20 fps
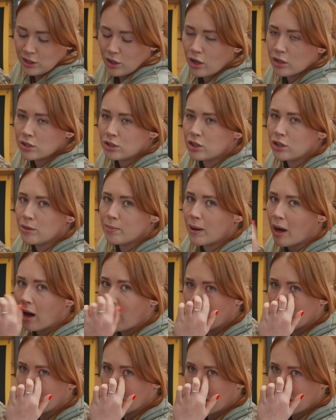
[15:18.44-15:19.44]
not a super
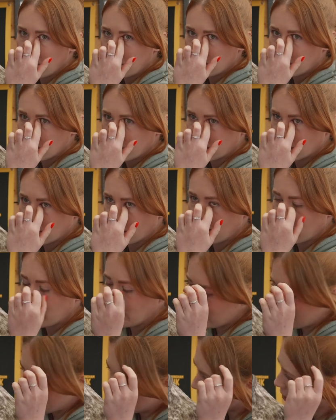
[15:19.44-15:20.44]
high load, which I
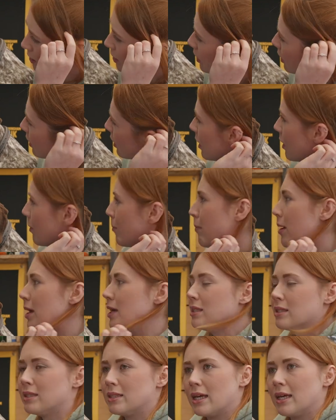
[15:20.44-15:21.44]
think
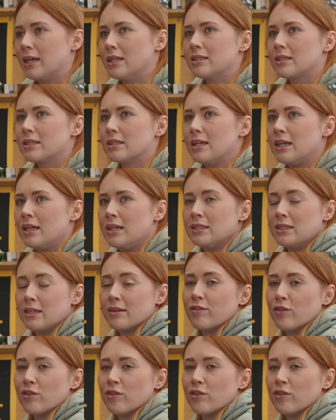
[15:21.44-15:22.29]
makes it easier